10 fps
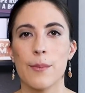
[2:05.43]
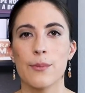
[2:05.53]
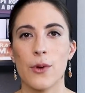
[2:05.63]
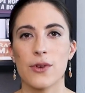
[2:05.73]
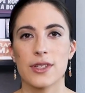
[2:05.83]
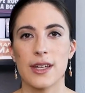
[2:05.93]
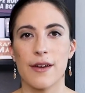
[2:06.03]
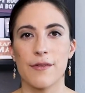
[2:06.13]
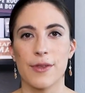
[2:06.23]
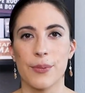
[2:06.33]
Most
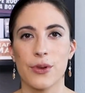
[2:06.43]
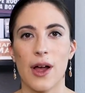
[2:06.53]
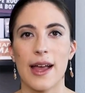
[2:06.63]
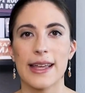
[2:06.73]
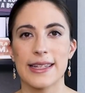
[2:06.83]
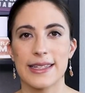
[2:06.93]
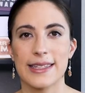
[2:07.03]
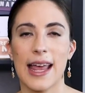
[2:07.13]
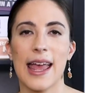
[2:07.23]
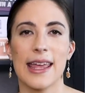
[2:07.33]
of the plot is
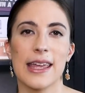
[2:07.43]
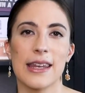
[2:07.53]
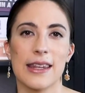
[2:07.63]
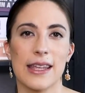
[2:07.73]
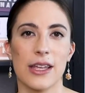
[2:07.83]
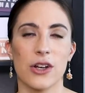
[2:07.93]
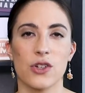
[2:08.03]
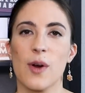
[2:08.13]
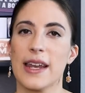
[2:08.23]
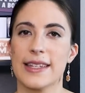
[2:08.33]
set in the year
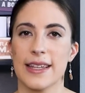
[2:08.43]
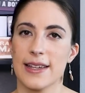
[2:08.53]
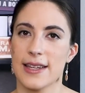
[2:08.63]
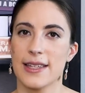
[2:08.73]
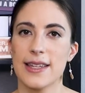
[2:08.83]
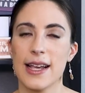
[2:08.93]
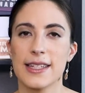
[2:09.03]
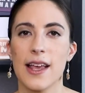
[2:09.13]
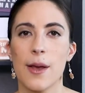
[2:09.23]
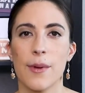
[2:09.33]
2066,